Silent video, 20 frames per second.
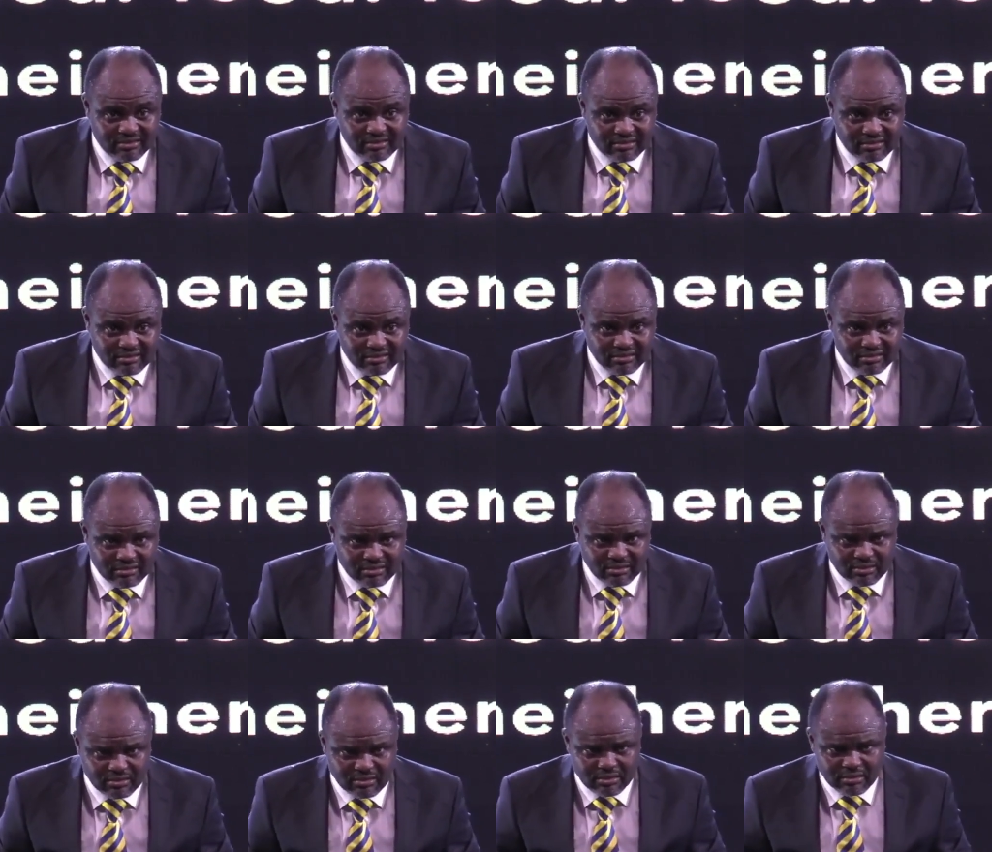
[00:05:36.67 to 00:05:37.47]

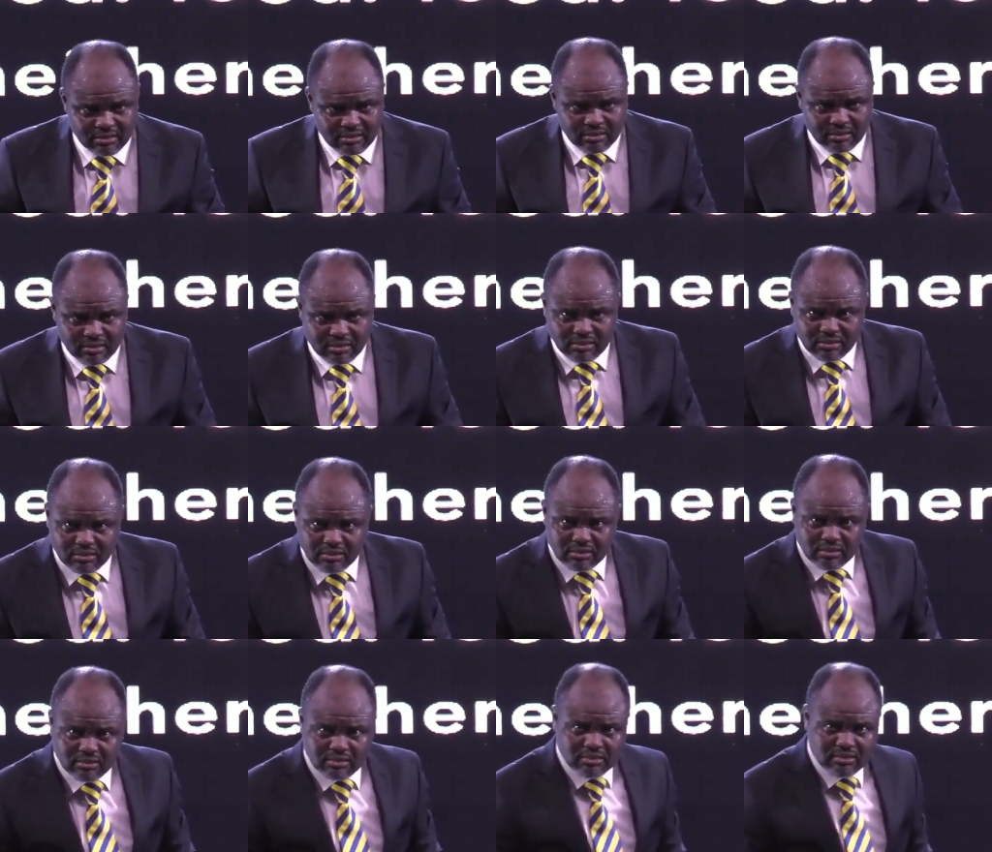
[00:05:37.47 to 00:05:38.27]

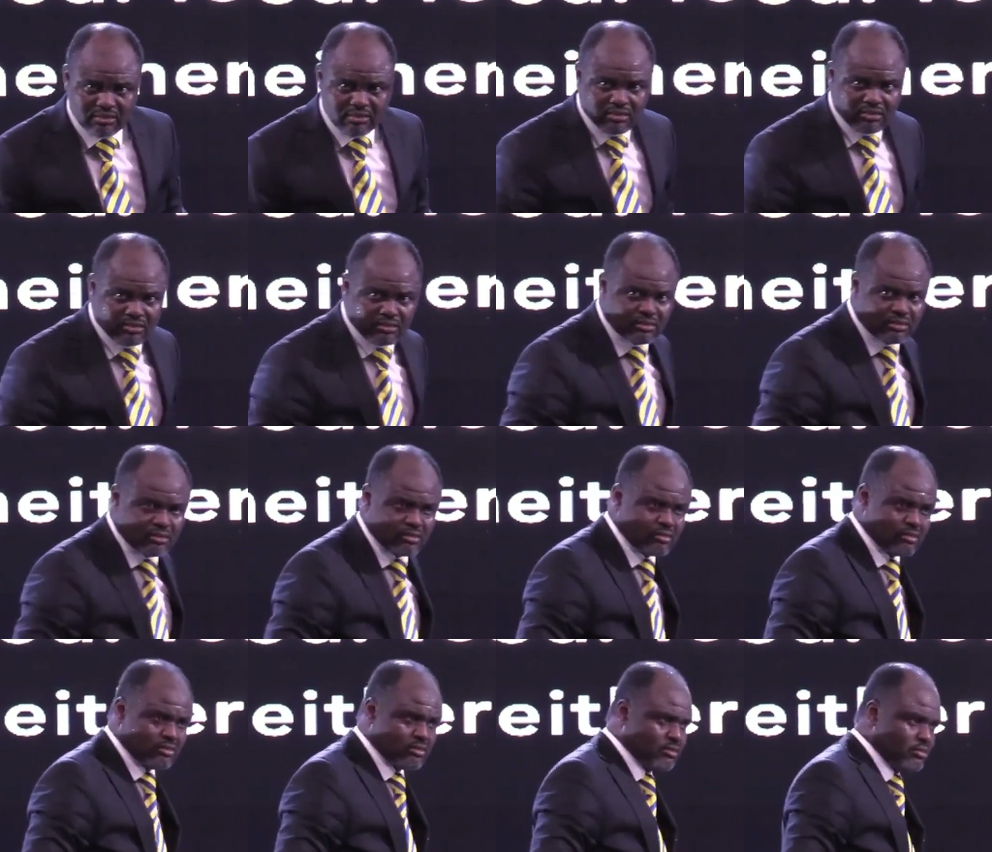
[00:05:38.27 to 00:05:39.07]

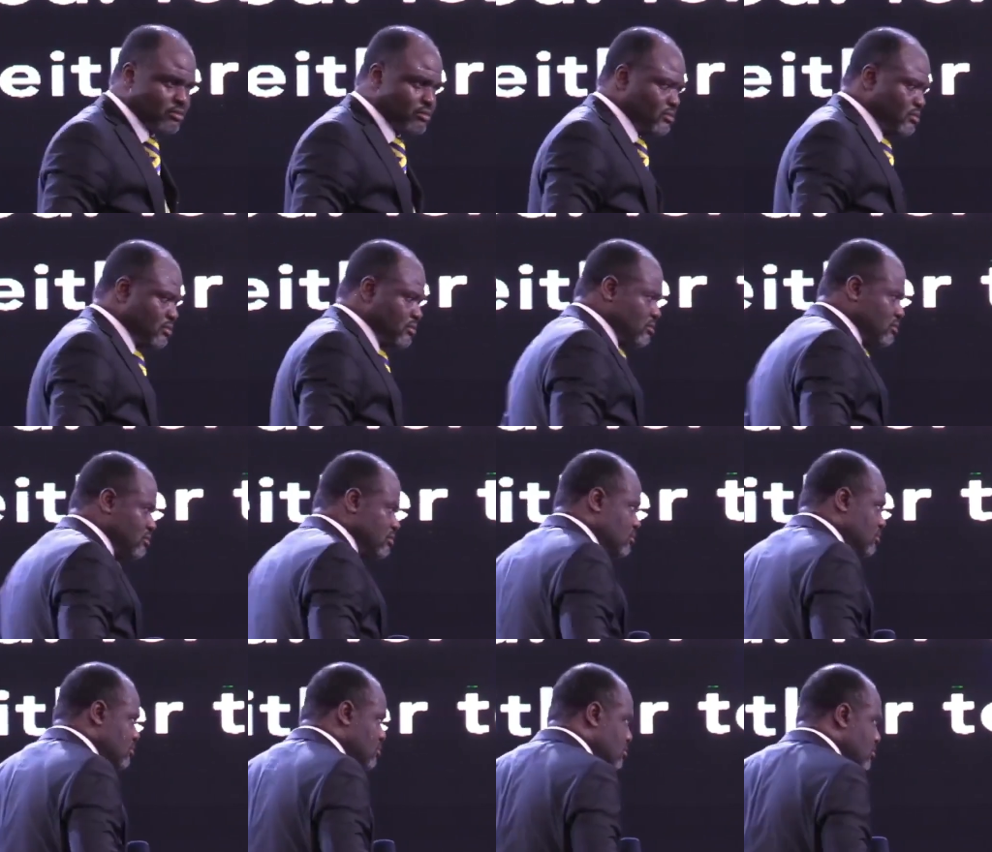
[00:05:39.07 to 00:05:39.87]

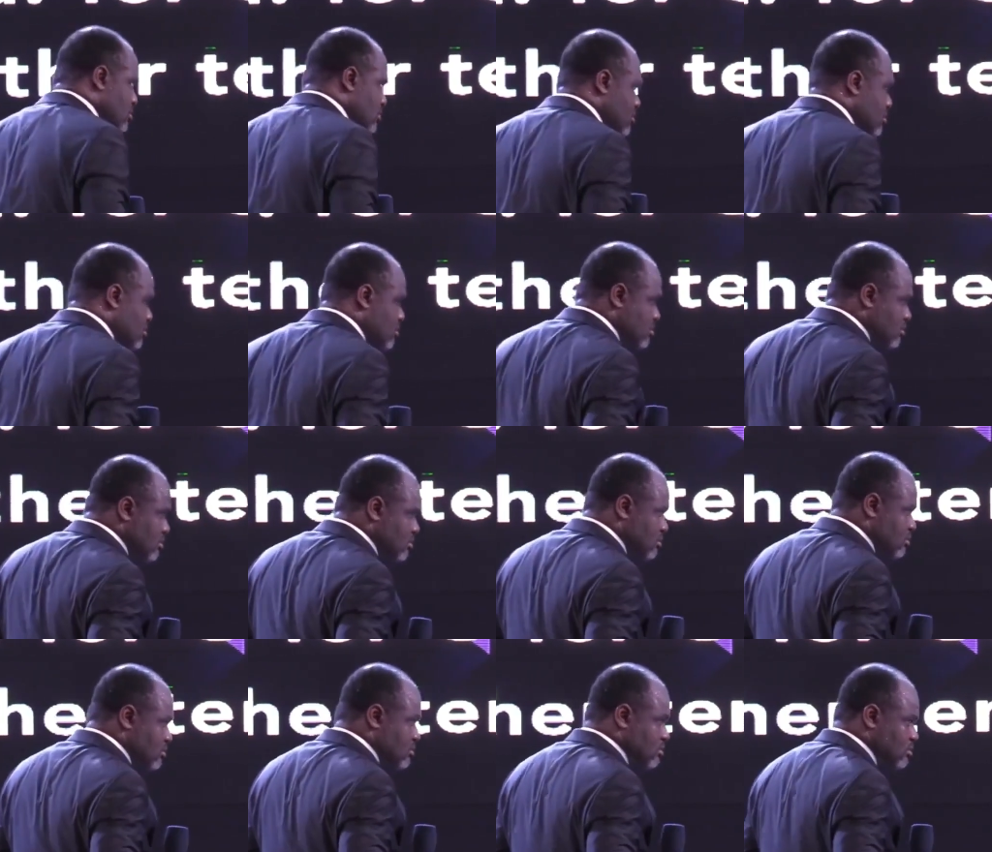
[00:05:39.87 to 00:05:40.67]

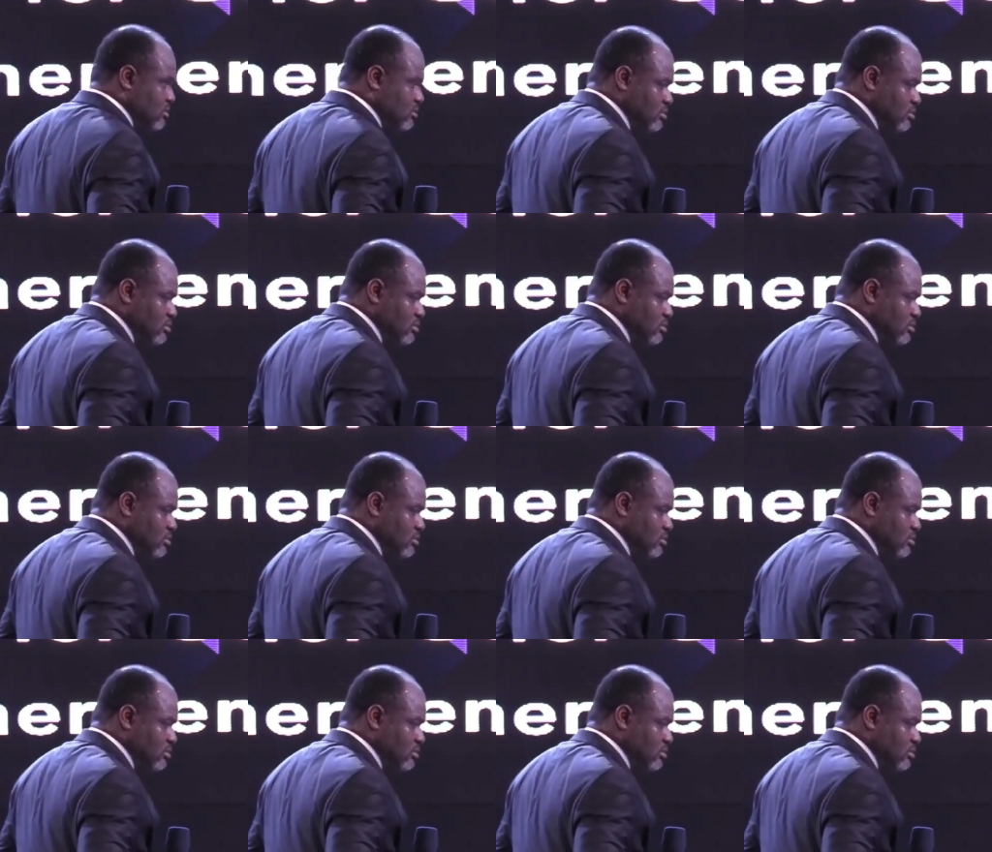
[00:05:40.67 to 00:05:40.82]
[no speech]